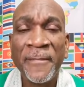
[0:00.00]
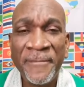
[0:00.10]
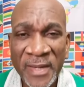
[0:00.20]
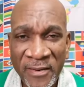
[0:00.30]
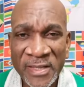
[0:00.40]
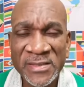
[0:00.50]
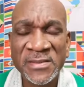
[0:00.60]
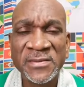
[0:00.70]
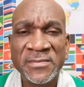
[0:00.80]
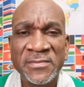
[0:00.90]
Bear it.
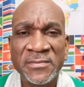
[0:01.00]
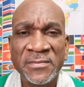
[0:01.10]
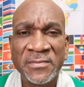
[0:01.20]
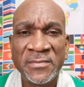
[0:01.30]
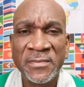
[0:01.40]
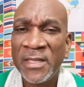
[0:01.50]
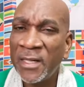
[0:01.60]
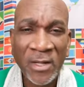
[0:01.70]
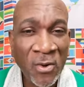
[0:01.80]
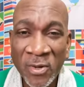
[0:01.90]

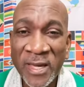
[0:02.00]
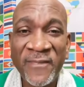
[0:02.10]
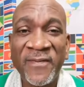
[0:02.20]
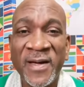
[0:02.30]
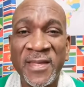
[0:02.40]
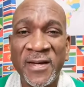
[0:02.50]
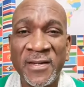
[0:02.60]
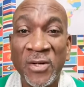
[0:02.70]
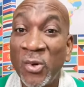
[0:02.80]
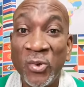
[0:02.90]
Okay, Father,
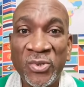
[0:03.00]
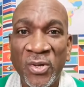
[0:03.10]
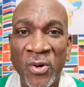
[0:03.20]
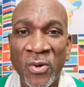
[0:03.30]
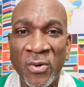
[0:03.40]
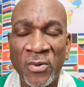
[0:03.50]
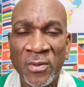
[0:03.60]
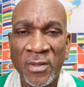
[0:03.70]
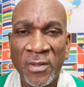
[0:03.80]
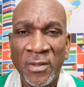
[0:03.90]
good to go.
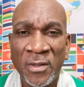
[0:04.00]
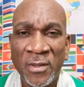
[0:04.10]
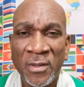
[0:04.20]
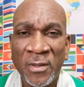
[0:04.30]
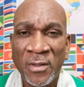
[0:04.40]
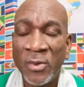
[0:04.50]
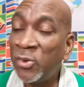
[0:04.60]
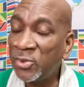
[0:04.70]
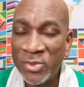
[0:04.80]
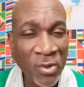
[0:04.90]

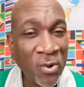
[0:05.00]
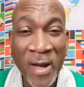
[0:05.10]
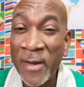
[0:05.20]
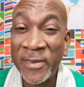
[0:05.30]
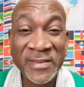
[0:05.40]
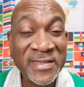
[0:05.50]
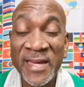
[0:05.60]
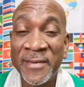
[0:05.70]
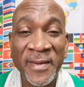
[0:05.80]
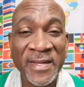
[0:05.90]
Good to go. I will
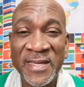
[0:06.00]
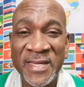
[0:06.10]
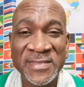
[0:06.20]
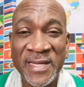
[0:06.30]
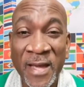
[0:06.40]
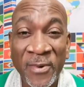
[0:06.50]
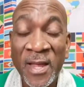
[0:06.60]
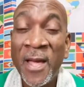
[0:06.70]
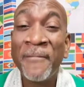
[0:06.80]
take the medication. I will.